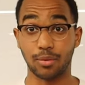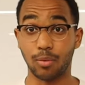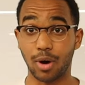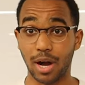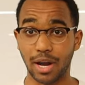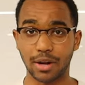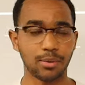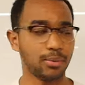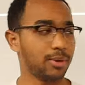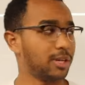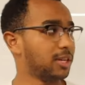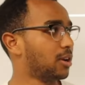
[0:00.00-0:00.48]
And
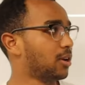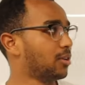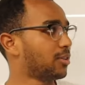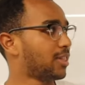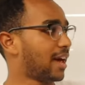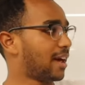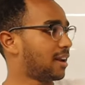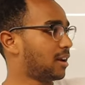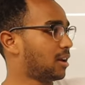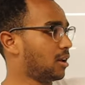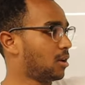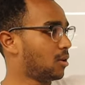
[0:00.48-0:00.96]
why do we know
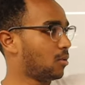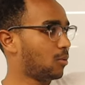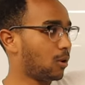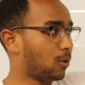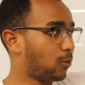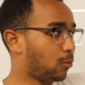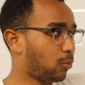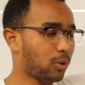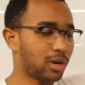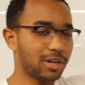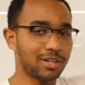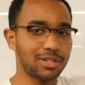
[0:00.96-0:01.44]
that?
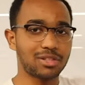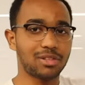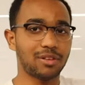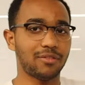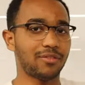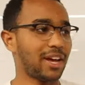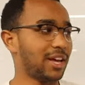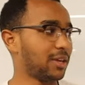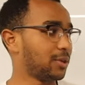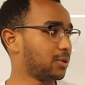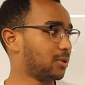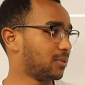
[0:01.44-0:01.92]
Well, what is
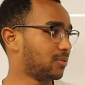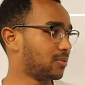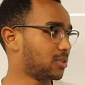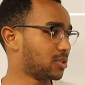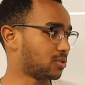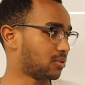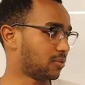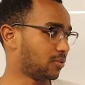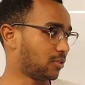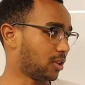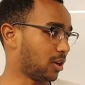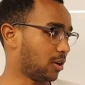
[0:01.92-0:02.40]
the value of
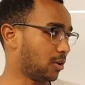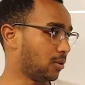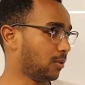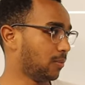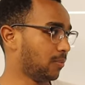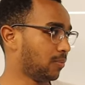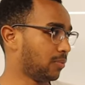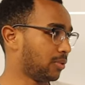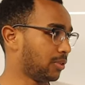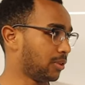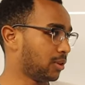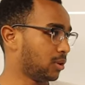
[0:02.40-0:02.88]
this
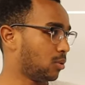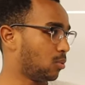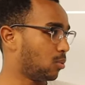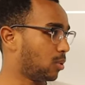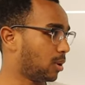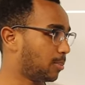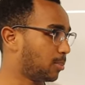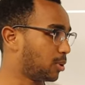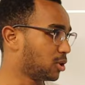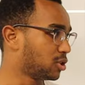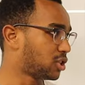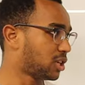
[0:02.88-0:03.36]
flow?
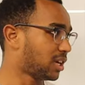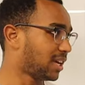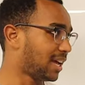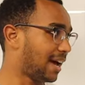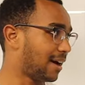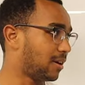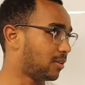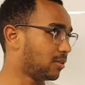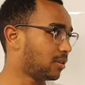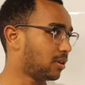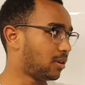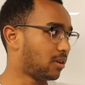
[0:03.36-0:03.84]
We're pushing
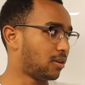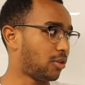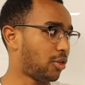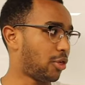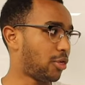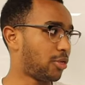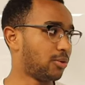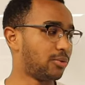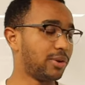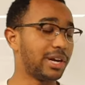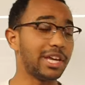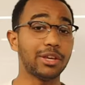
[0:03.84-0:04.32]
out
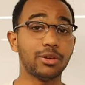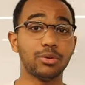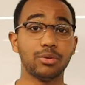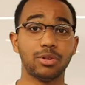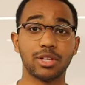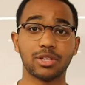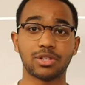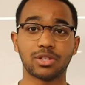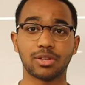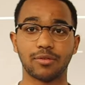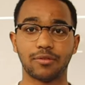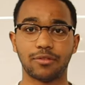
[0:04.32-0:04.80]
three
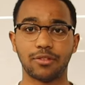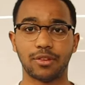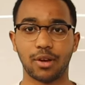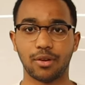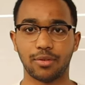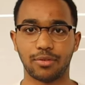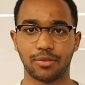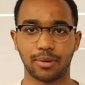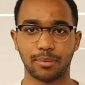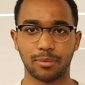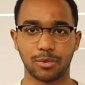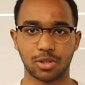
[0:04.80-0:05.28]
units of
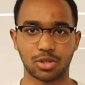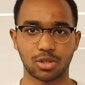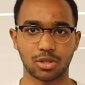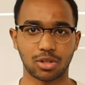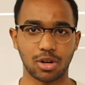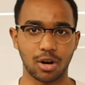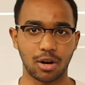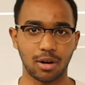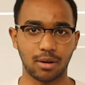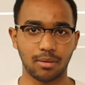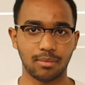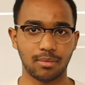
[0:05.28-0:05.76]
flow from the
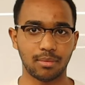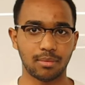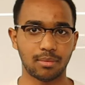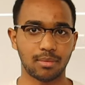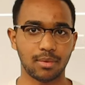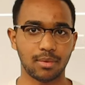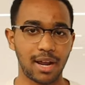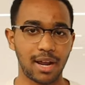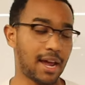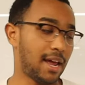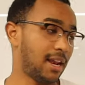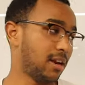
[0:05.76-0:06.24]
start.
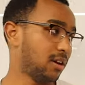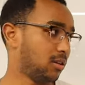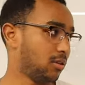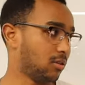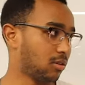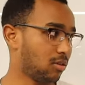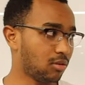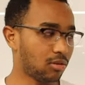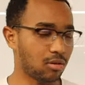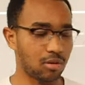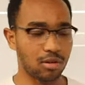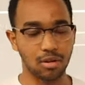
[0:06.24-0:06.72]

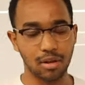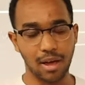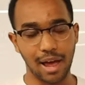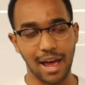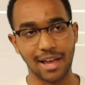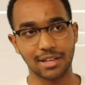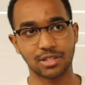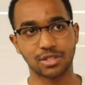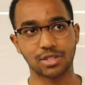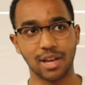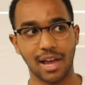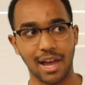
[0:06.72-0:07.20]
And uh,
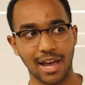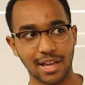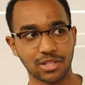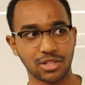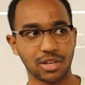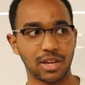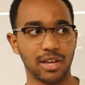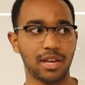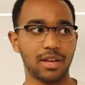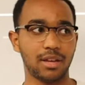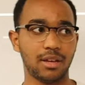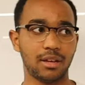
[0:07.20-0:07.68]
as,
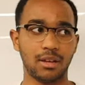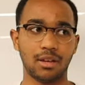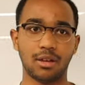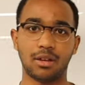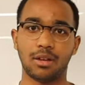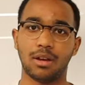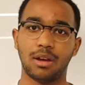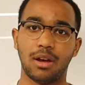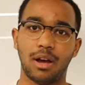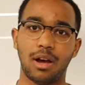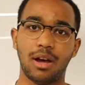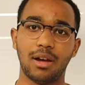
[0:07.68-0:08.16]
as a
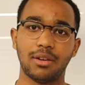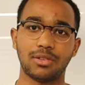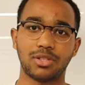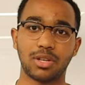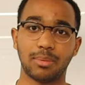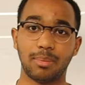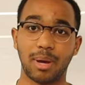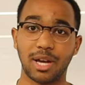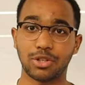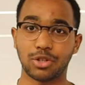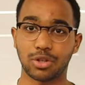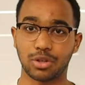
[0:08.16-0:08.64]
uh,
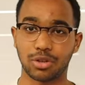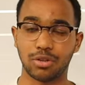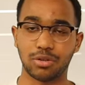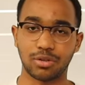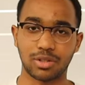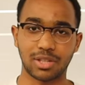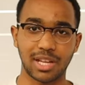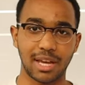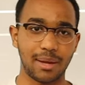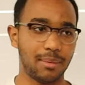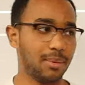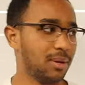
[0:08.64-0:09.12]

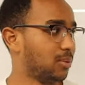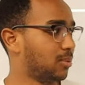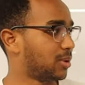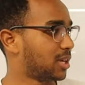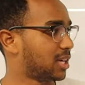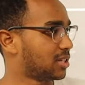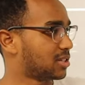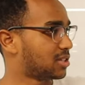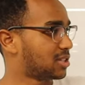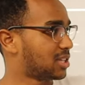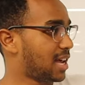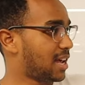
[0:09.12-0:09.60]
symmetrical statement,
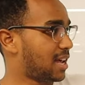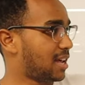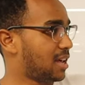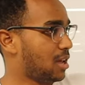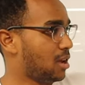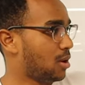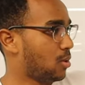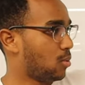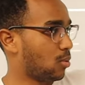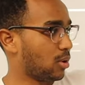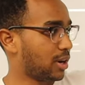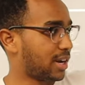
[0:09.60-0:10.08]
we can say
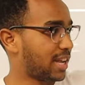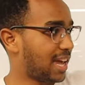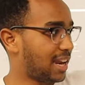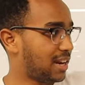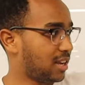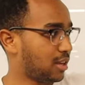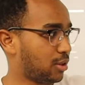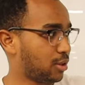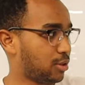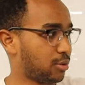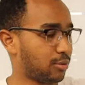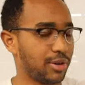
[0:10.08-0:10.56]
we're
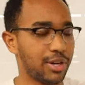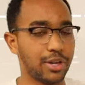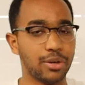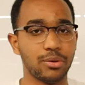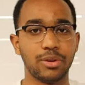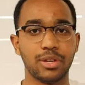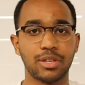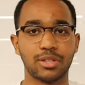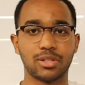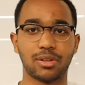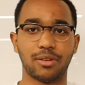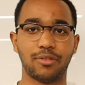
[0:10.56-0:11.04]
getting three
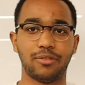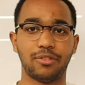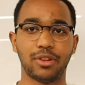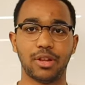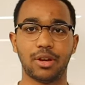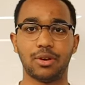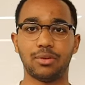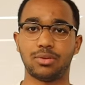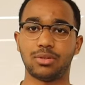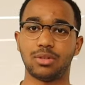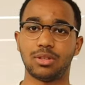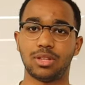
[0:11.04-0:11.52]
units of
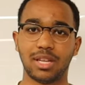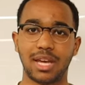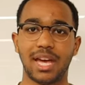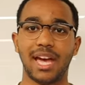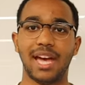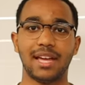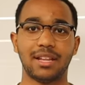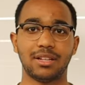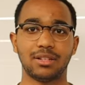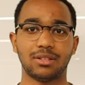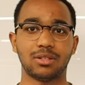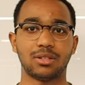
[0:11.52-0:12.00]
flow to the
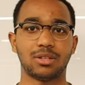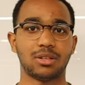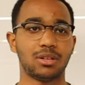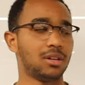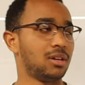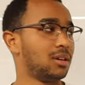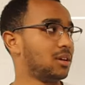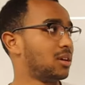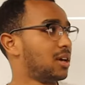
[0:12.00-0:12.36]
end.